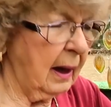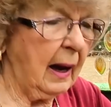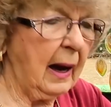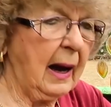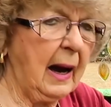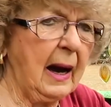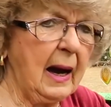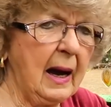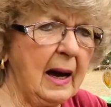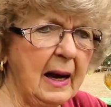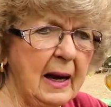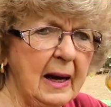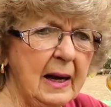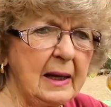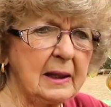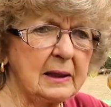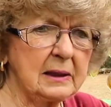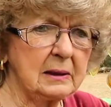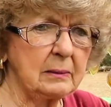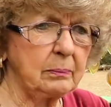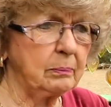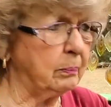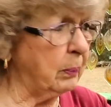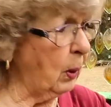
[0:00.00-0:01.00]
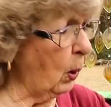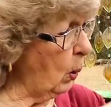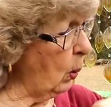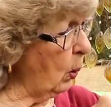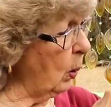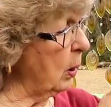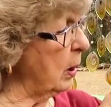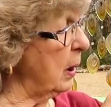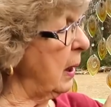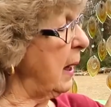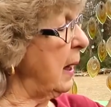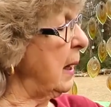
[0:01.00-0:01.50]
I had to
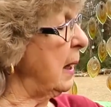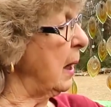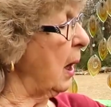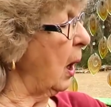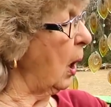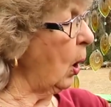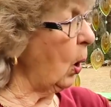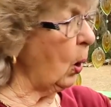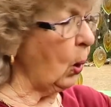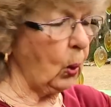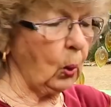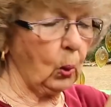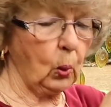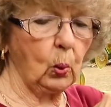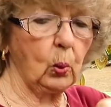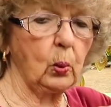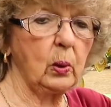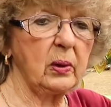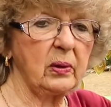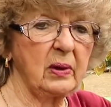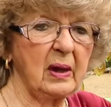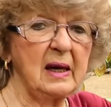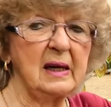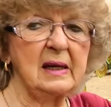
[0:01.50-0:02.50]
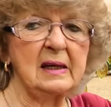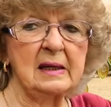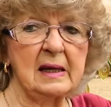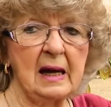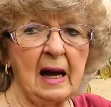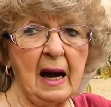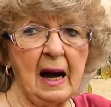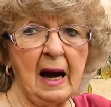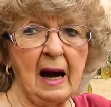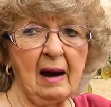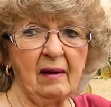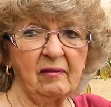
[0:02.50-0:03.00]
bore a hole with a
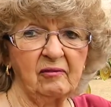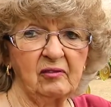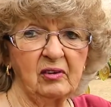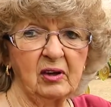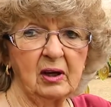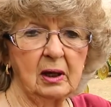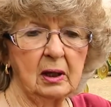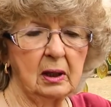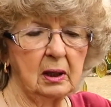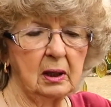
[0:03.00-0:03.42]
knife